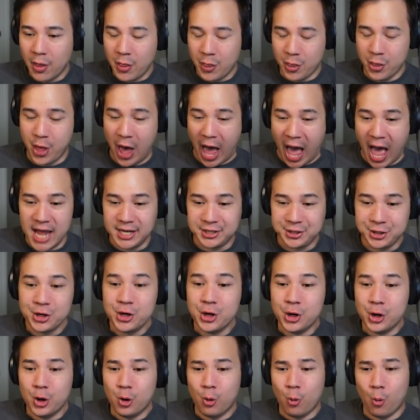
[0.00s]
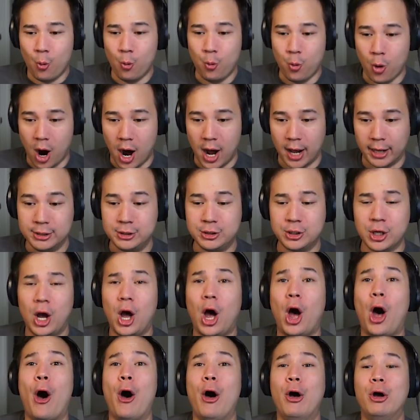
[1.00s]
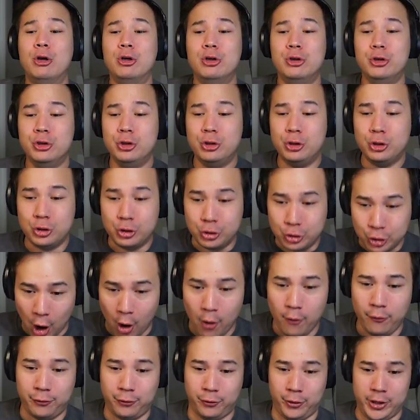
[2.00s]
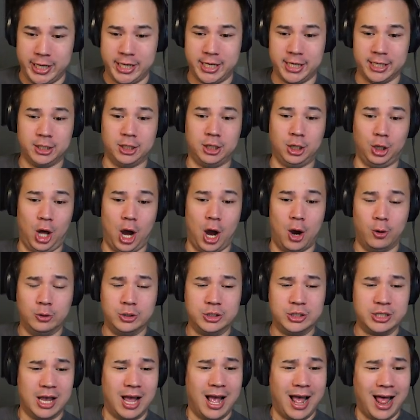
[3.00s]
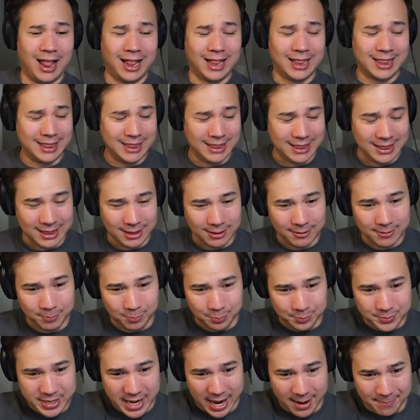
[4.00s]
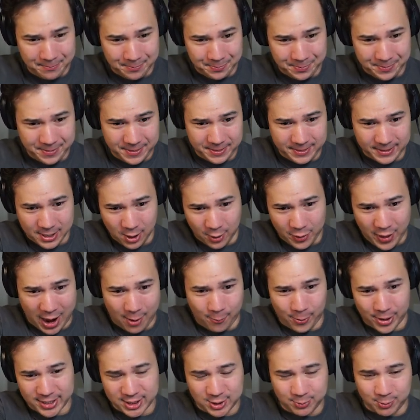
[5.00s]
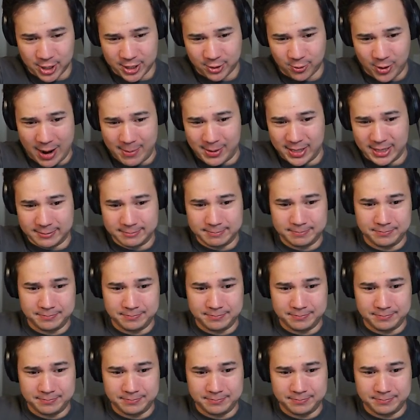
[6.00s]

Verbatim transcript: That was so freaking close. Yep. Go that way, Spring Rabbit.